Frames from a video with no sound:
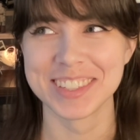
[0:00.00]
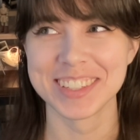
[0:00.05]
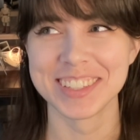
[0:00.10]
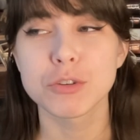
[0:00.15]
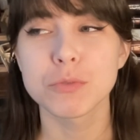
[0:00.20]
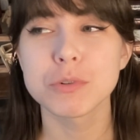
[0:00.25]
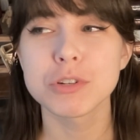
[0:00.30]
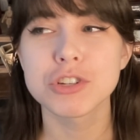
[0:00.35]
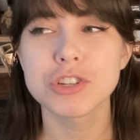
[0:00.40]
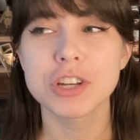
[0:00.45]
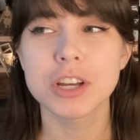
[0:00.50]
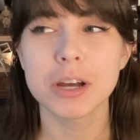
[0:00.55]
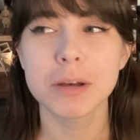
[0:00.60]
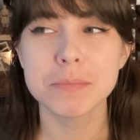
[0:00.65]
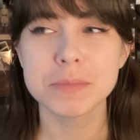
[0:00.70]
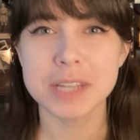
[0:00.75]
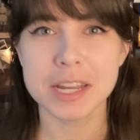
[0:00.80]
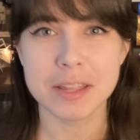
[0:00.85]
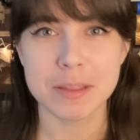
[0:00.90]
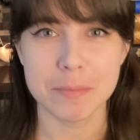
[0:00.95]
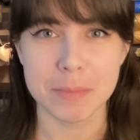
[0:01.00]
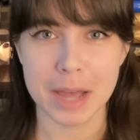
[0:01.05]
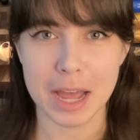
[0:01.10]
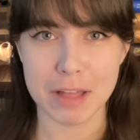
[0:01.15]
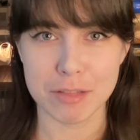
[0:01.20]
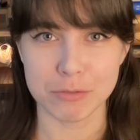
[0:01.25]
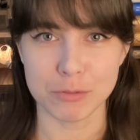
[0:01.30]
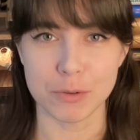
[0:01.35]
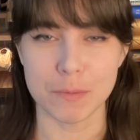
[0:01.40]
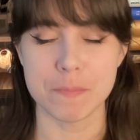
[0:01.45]
So when she comes out of the
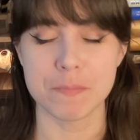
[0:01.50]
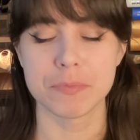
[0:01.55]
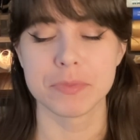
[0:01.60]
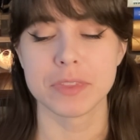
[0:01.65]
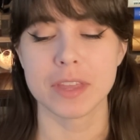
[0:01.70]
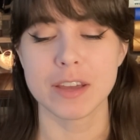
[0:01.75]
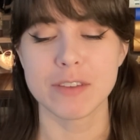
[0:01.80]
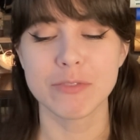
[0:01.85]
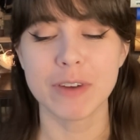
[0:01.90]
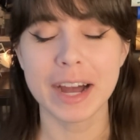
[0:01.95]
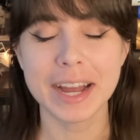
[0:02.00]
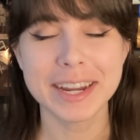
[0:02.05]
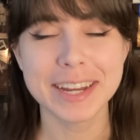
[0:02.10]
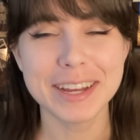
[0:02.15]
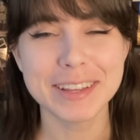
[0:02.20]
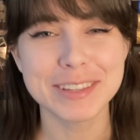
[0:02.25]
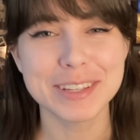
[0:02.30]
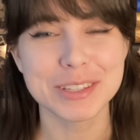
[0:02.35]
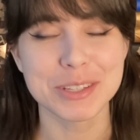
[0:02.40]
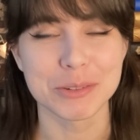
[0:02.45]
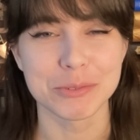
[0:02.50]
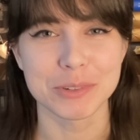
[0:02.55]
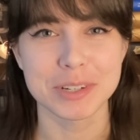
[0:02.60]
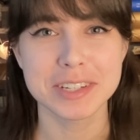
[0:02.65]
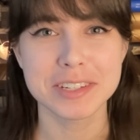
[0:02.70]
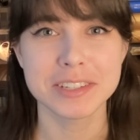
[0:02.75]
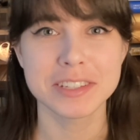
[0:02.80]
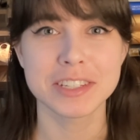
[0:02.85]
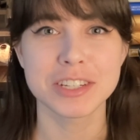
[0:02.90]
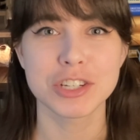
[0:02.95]
bathroom, they find out that the
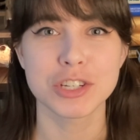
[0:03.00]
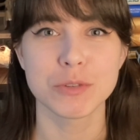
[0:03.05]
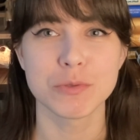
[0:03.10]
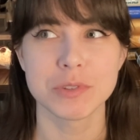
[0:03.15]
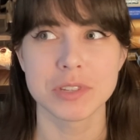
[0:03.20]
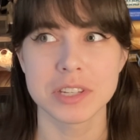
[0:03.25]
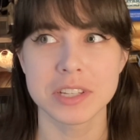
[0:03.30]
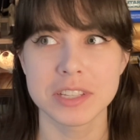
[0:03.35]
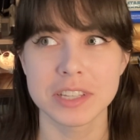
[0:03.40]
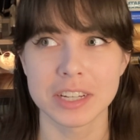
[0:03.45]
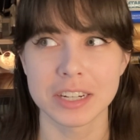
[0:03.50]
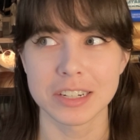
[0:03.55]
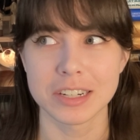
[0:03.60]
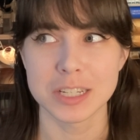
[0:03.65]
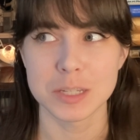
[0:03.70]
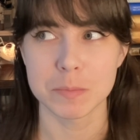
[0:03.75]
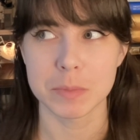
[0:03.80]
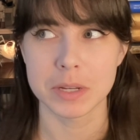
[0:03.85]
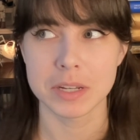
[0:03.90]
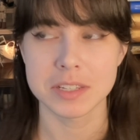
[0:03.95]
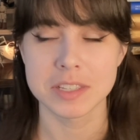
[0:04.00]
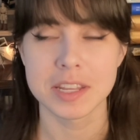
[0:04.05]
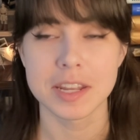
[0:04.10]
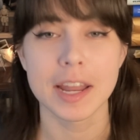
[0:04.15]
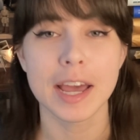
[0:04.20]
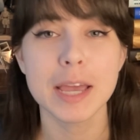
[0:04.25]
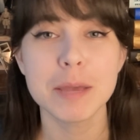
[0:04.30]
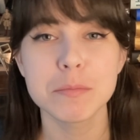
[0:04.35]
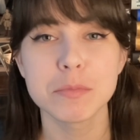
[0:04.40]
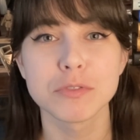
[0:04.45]
reason that she was in there is because the
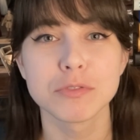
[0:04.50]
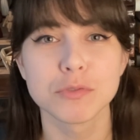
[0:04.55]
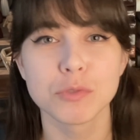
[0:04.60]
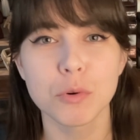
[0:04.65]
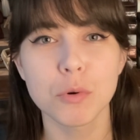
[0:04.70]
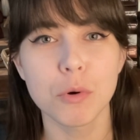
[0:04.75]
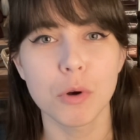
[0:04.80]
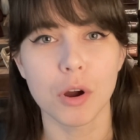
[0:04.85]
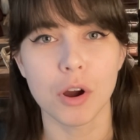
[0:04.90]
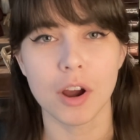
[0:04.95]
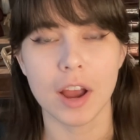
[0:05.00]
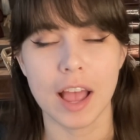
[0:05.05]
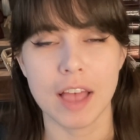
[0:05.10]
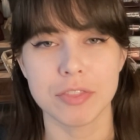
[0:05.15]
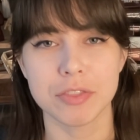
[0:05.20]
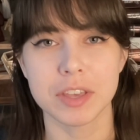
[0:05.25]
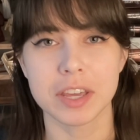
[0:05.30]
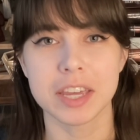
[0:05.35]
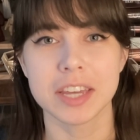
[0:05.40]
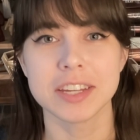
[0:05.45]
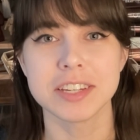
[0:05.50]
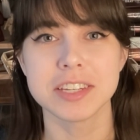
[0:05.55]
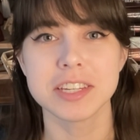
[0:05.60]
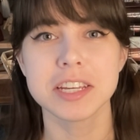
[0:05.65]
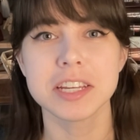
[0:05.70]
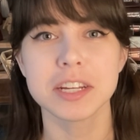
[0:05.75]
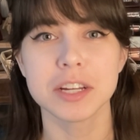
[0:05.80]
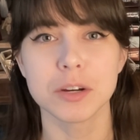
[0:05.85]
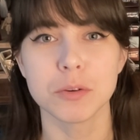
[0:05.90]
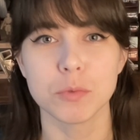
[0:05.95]
night before at the
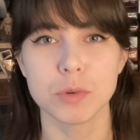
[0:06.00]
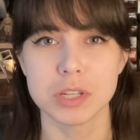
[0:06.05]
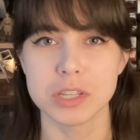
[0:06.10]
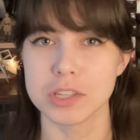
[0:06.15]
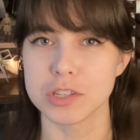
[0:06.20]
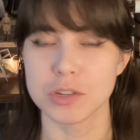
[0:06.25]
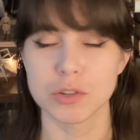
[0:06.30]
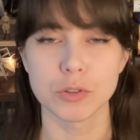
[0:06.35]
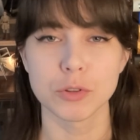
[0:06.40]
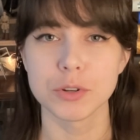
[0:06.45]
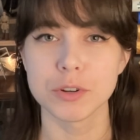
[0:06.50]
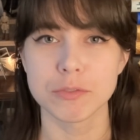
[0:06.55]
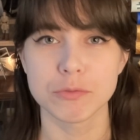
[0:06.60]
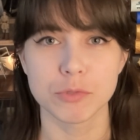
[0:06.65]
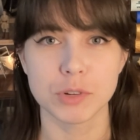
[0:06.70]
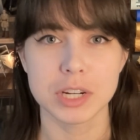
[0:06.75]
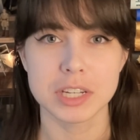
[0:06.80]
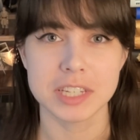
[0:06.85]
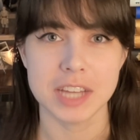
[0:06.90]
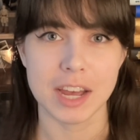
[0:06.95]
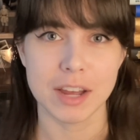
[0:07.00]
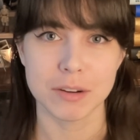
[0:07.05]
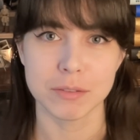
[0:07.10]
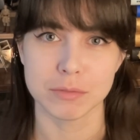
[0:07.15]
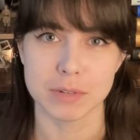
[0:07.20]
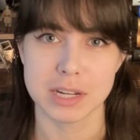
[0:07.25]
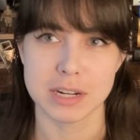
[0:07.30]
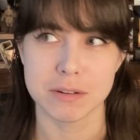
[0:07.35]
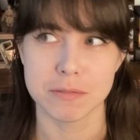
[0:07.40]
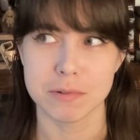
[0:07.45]
cantina, when Zaluna freaked out and
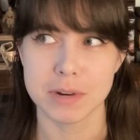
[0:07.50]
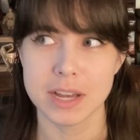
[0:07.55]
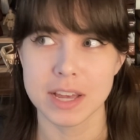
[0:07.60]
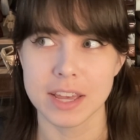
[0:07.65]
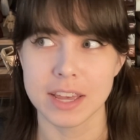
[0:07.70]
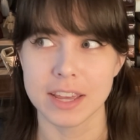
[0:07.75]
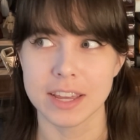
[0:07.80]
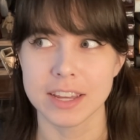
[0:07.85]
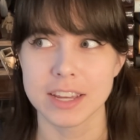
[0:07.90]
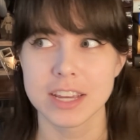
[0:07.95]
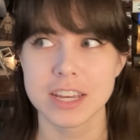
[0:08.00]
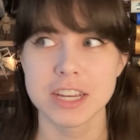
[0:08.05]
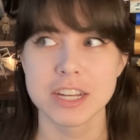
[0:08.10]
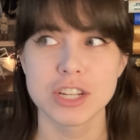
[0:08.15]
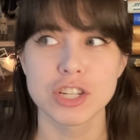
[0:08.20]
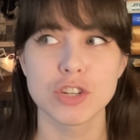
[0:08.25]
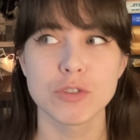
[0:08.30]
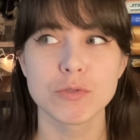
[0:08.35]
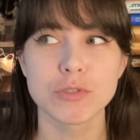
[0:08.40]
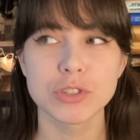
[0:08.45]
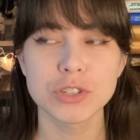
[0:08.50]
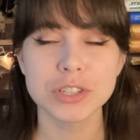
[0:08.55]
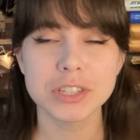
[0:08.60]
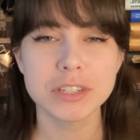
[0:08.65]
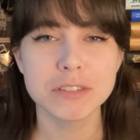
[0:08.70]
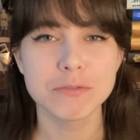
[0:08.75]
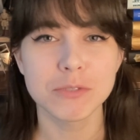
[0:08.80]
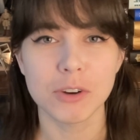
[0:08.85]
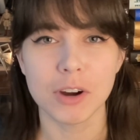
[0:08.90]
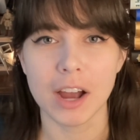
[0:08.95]
ran away, she was
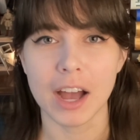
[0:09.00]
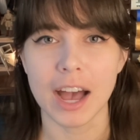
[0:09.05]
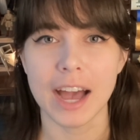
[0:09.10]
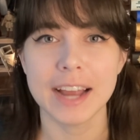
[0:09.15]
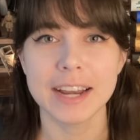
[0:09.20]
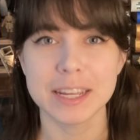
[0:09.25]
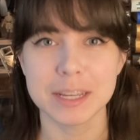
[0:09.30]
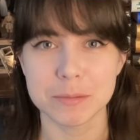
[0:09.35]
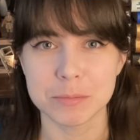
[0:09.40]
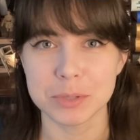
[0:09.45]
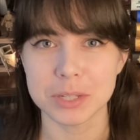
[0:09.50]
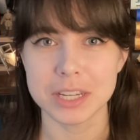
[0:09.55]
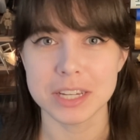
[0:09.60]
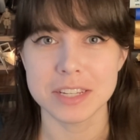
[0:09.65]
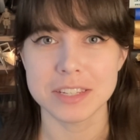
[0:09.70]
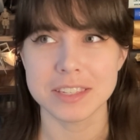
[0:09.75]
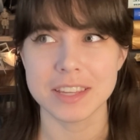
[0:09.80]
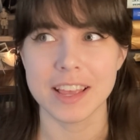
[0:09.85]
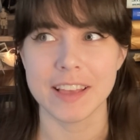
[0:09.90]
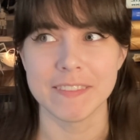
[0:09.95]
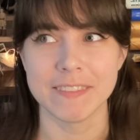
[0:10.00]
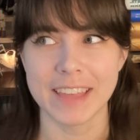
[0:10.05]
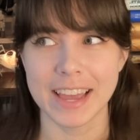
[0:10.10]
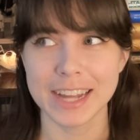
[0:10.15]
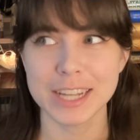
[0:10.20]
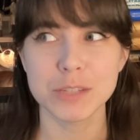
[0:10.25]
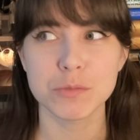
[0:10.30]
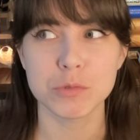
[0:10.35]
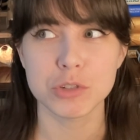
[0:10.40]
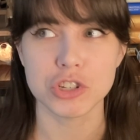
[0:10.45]
looking for a hiding place, and
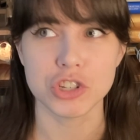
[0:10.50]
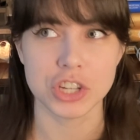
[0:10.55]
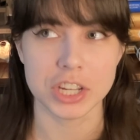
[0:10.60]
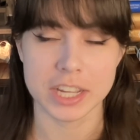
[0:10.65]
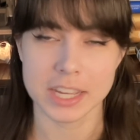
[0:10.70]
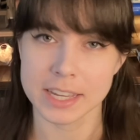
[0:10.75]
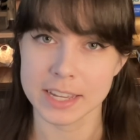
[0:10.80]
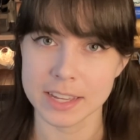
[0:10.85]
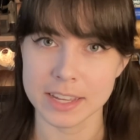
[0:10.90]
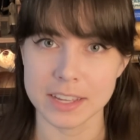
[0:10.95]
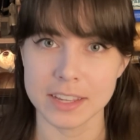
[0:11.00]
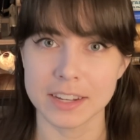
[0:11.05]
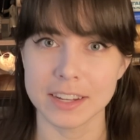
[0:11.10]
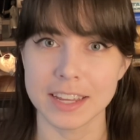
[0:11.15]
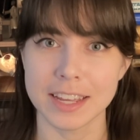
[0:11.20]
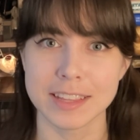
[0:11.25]
that's where she hid.